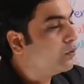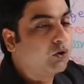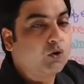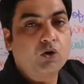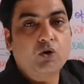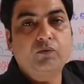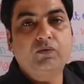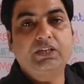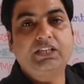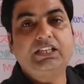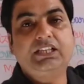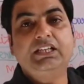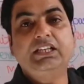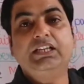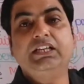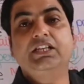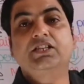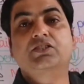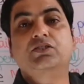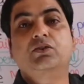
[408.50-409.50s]

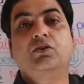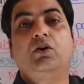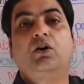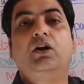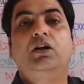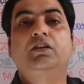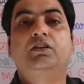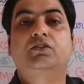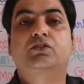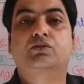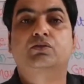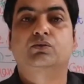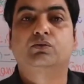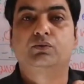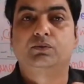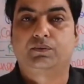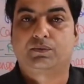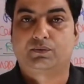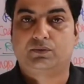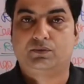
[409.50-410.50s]
ovary is called
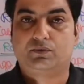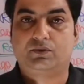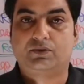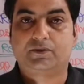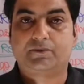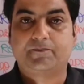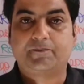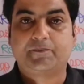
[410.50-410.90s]
true fruit.